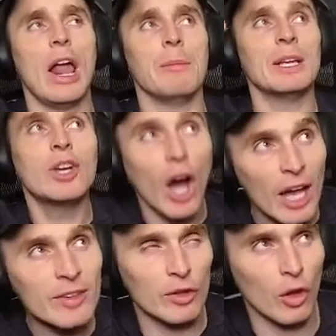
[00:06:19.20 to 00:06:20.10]

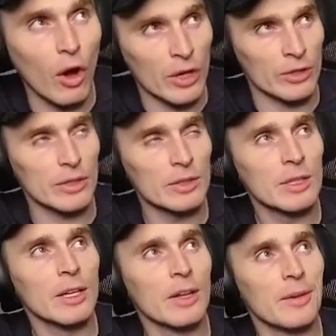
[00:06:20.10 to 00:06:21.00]
because it's harder,
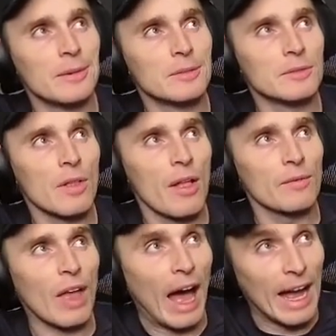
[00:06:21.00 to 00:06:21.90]

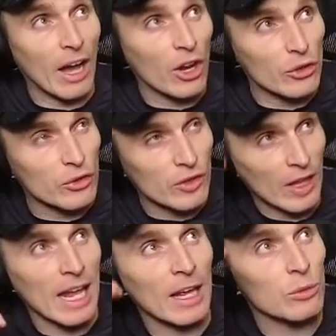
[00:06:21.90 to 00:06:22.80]
I
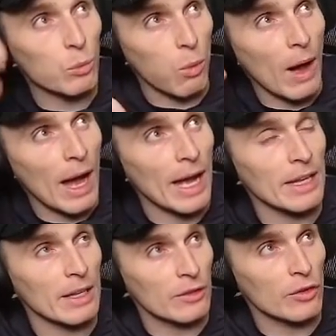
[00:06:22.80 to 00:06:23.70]
understand
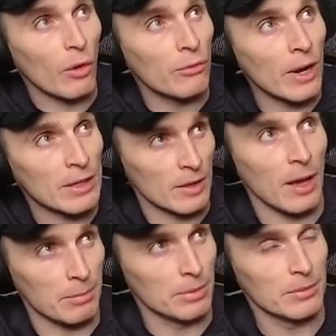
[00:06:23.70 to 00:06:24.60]
why it's so fucked
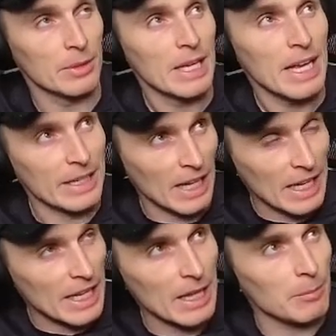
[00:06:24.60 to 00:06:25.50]
up. It
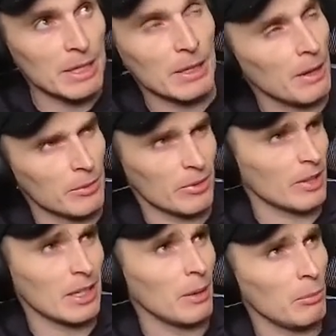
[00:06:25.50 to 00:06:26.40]
kind of hit me. It was
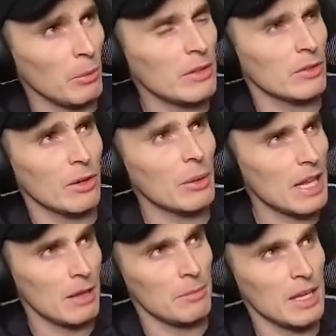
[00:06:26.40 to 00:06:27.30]
like a couple weeks ago. It
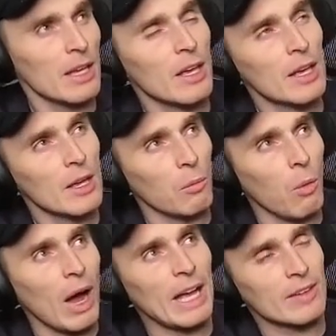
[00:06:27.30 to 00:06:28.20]
hit me.
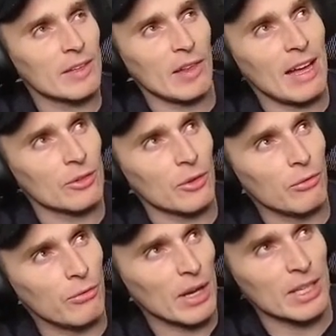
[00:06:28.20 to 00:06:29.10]
Why is this ladder so
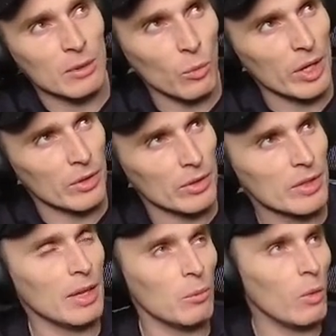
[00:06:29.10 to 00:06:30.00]
fucking weird?
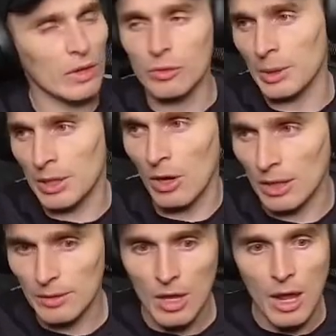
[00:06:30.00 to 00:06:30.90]
And what is going on?